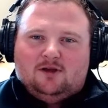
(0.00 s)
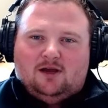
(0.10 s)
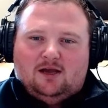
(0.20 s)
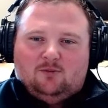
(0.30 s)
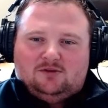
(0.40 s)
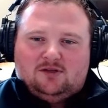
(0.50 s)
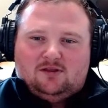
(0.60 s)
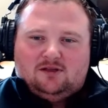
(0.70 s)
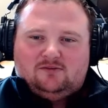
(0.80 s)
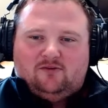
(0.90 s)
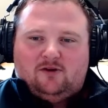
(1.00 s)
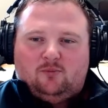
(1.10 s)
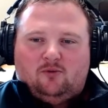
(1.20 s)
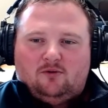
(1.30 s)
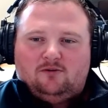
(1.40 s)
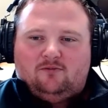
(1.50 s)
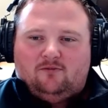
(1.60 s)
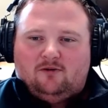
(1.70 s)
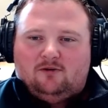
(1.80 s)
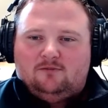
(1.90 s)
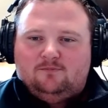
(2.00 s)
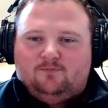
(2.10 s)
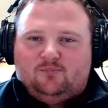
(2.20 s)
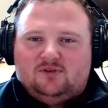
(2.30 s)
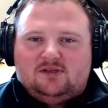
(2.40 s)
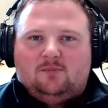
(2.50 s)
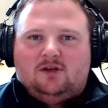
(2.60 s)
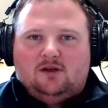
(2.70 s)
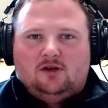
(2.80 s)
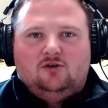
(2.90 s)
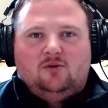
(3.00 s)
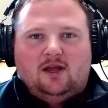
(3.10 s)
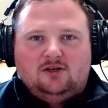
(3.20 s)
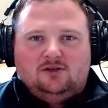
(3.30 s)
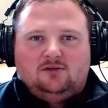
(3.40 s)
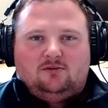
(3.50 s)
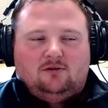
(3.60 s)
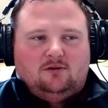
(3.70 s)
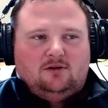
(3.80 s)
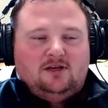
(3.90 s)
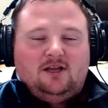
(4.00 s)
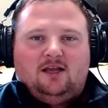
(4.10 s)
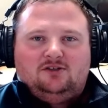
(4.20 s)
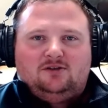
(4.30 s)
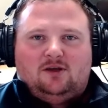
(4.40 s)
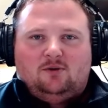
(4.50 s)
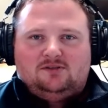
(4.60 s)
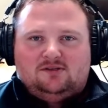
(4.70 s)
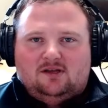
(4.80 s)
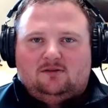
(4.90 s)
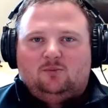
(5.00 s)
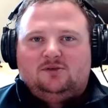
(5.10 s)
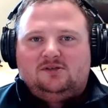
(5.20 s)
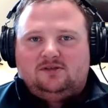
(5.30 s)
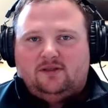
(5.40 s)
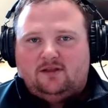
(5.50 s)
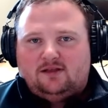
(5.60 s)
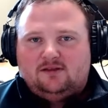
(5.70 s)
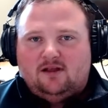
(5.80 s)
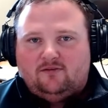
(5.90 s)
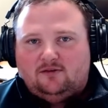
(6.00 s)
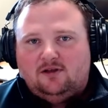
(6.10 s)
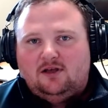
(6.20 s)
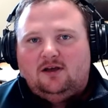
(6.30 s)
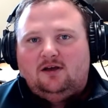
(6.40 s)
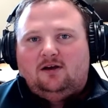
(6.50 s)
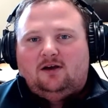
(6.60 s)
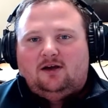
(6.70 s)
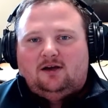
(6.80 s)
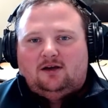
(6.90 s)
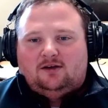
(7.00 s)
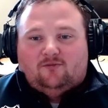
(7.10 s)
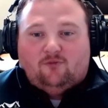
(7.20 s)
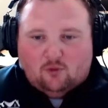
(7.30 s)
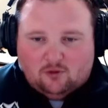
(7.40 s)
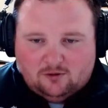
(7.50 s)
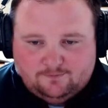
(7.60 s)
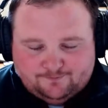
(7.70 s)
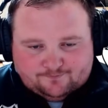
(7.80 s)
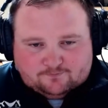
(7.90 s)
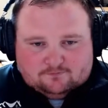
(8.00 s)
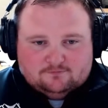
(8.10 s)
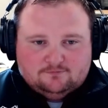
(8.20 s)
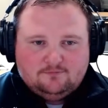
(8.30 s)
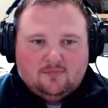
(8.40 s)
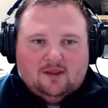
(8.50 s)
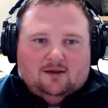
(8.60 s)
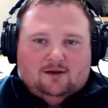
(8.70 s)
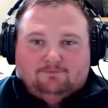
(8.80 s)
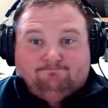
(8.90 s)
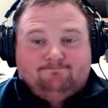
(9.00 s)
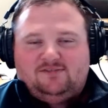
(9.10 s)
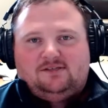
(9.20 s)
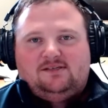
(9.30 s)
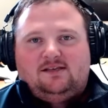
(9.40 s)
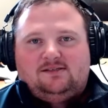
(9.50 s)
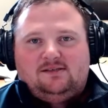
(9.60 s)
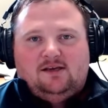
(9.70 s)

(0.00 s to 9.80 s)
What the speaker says: which I think is very important for somebody, a new agent or any agent that wants to take their business to the next level for success.